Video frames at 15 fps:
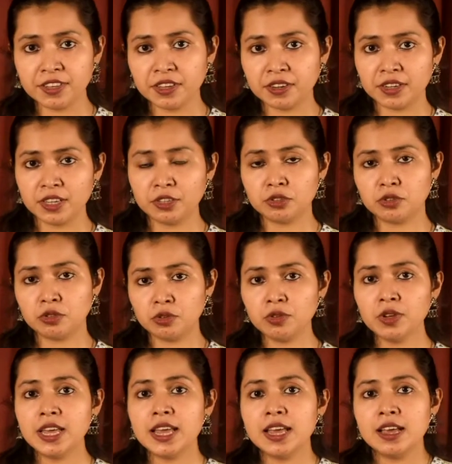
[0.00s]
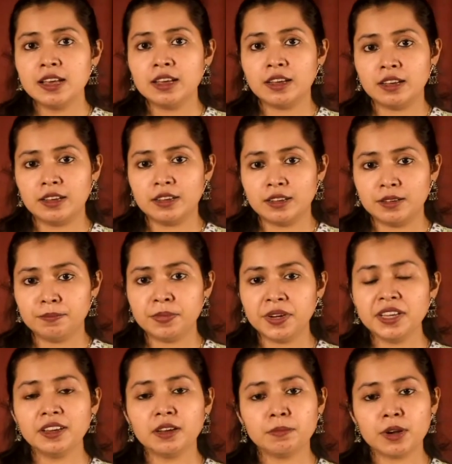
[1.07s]
here is to uh,
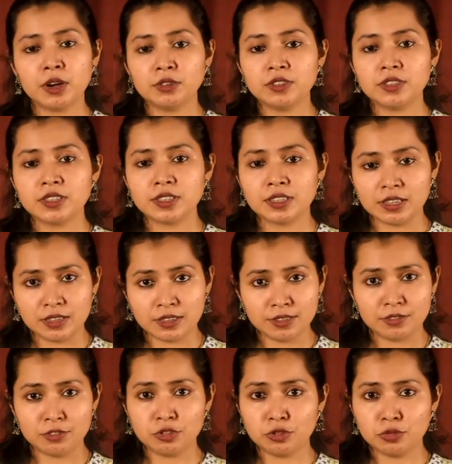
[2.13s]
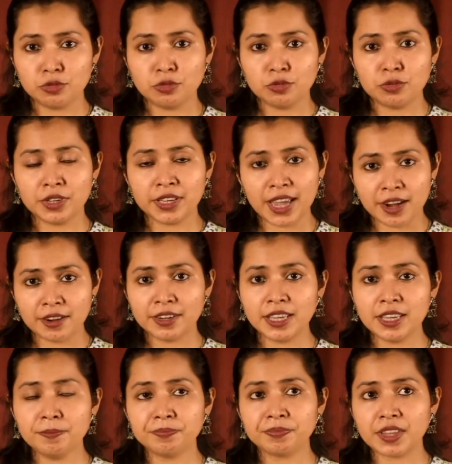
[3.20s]
bring about uh, to
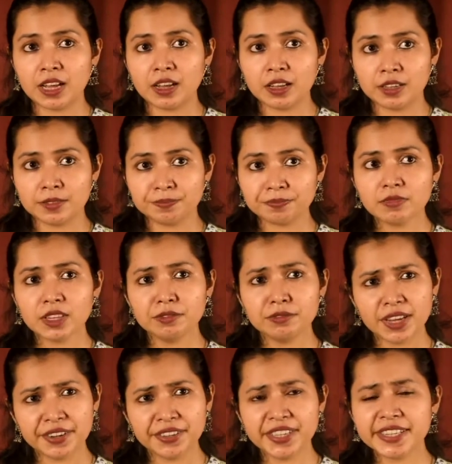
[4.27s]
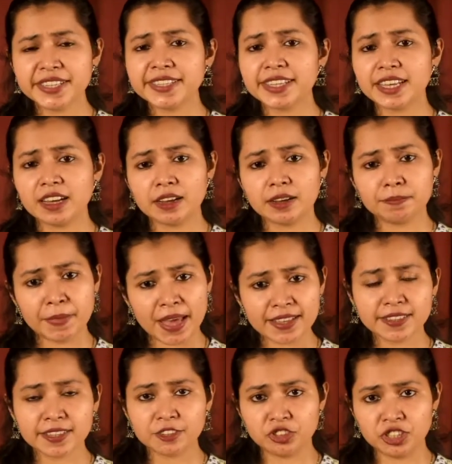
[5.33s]
carry uh, various uh,
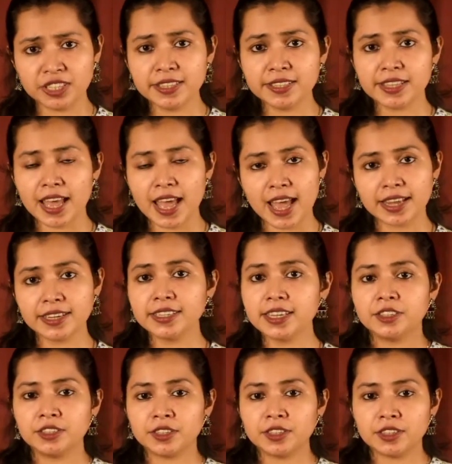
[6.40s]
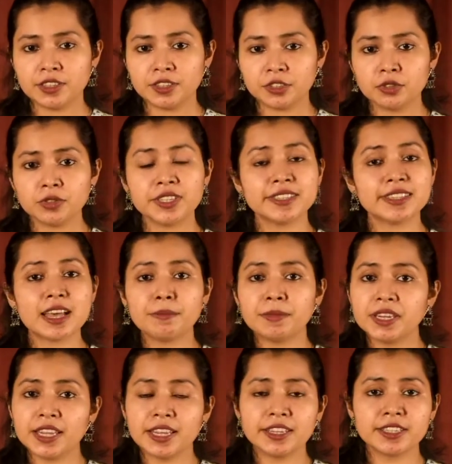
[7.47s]
messages and to
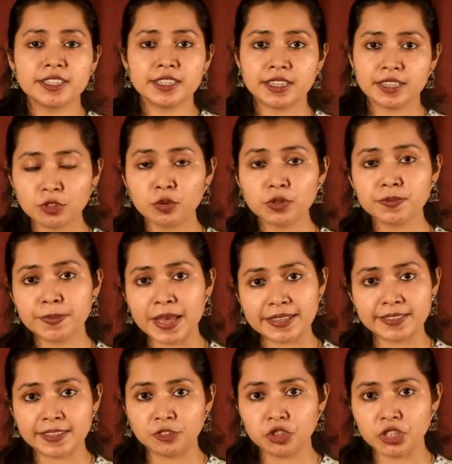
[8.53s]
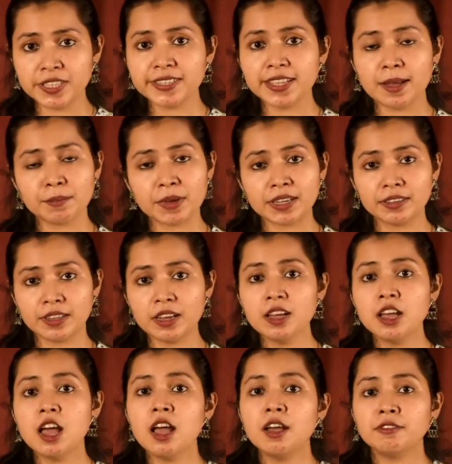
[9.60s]
disseminate those messages among the
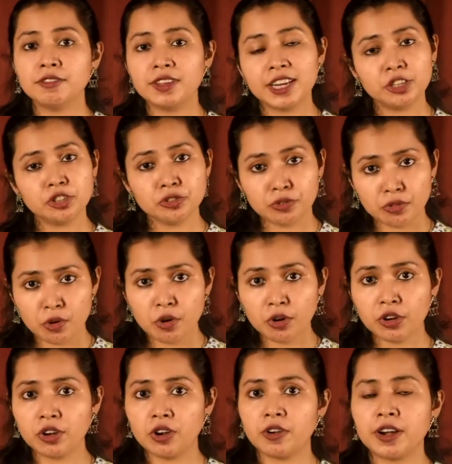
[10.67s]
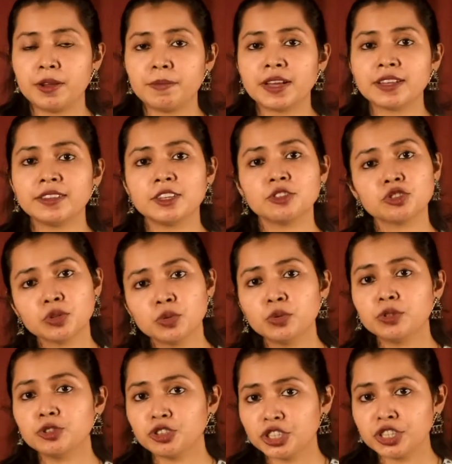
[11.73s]
village folk or among the
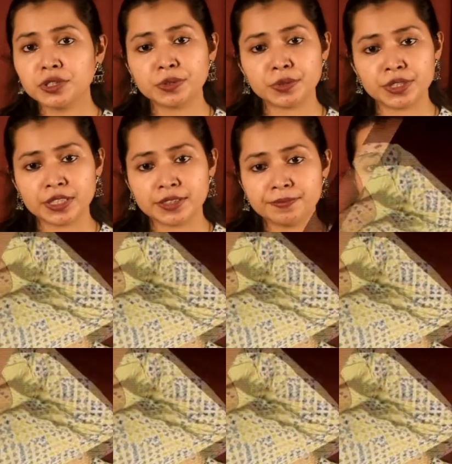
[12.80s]
school children.